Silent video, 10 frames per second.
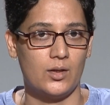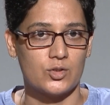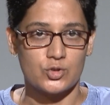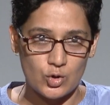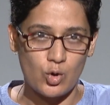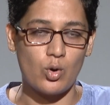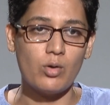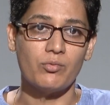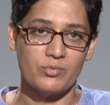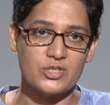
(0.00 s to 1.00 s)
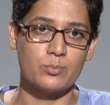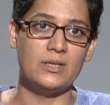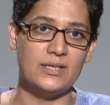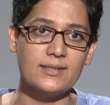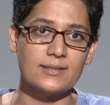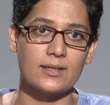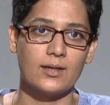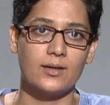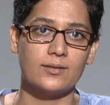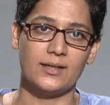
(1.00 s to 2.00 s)
So which means
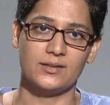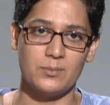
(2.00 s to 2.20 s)
that